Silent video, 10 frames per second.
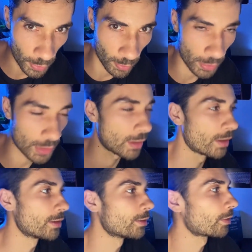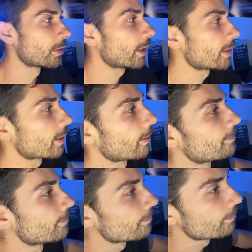You're going to see it during the
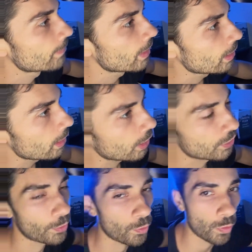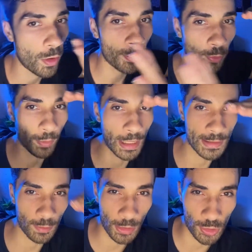nighttime because there are longer
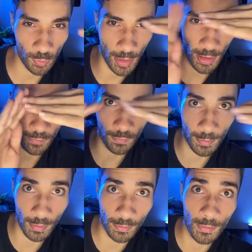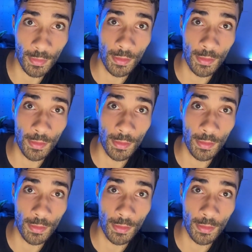waves that reach your eye from